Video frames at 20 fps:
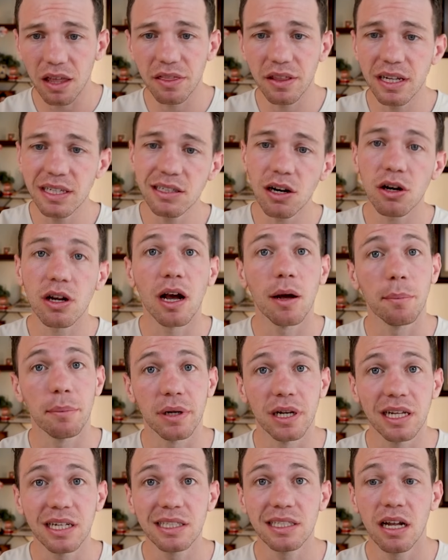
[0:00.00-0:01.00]
these are
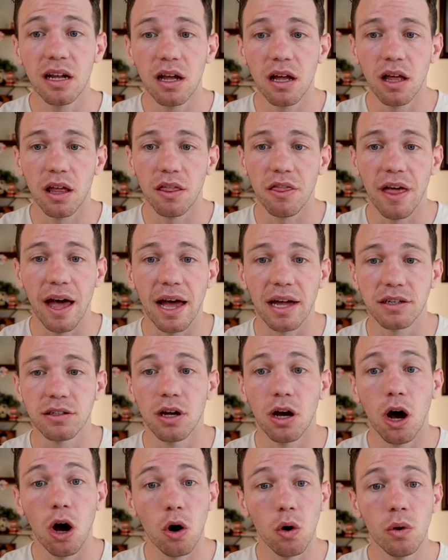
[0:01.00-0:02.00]
companies
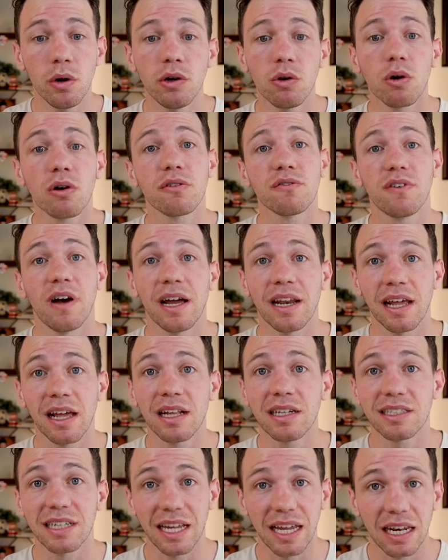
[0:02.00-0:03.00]
that own or
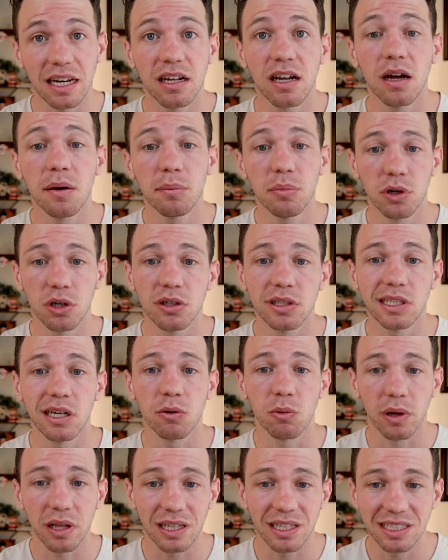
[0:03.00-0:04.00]
finance income
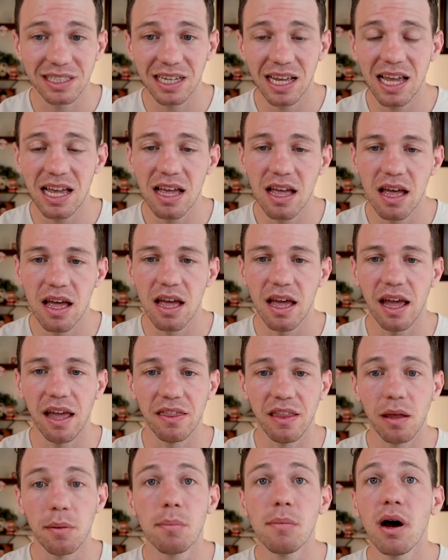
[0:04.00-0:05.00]
producing real estate,
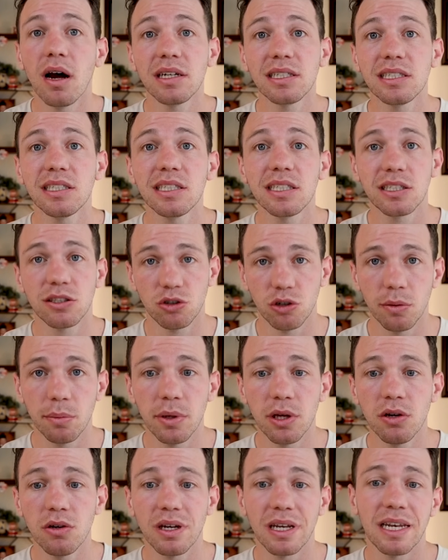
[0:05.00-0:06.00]
and they must
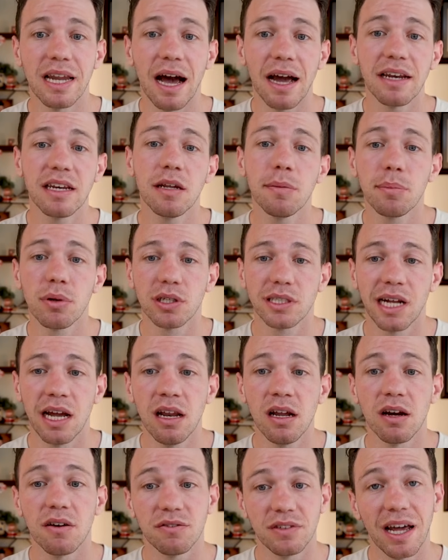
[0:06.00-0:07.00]
distribute
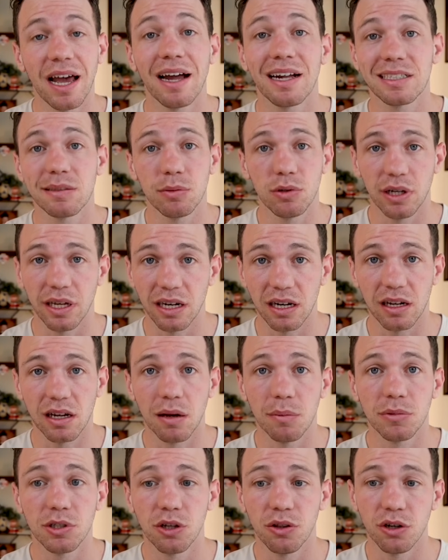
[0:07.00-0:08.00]
90% of taxable
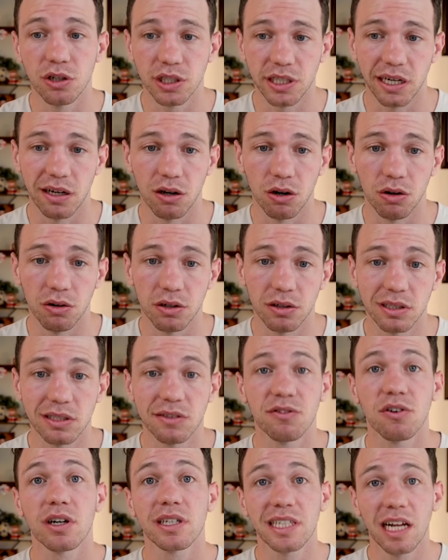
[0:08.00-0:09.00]
income to their shareholders.
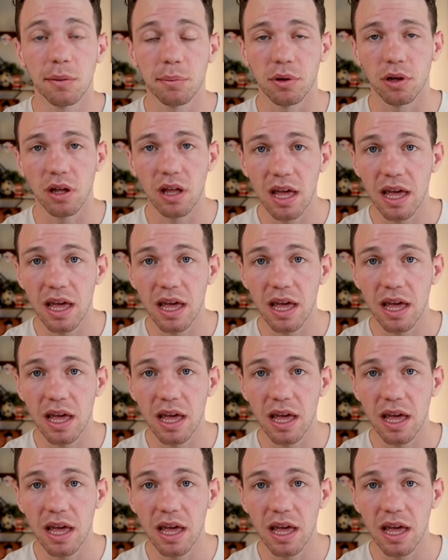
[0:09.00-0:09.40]
For example,